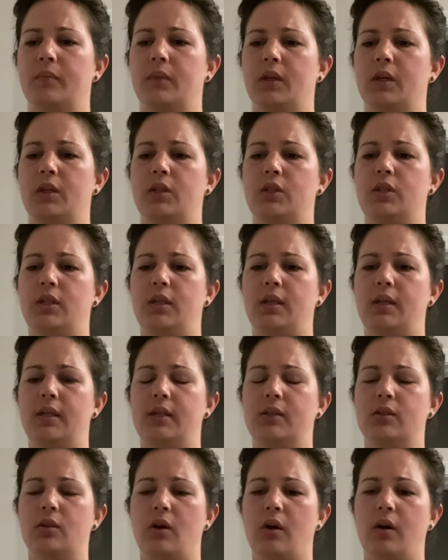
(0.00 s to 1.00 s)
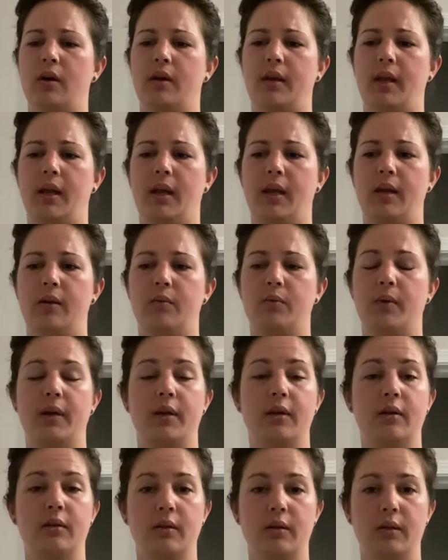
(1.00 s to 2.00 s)
she is on a
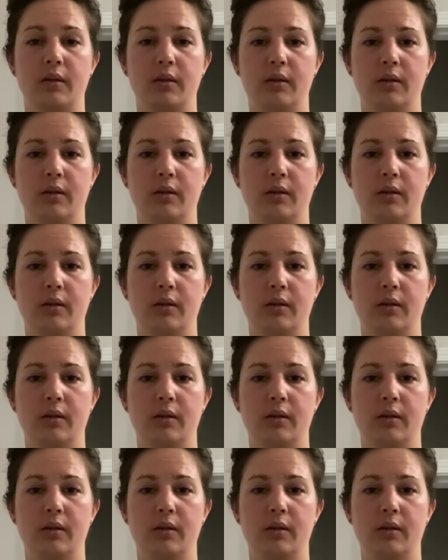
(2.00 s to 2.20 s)
regular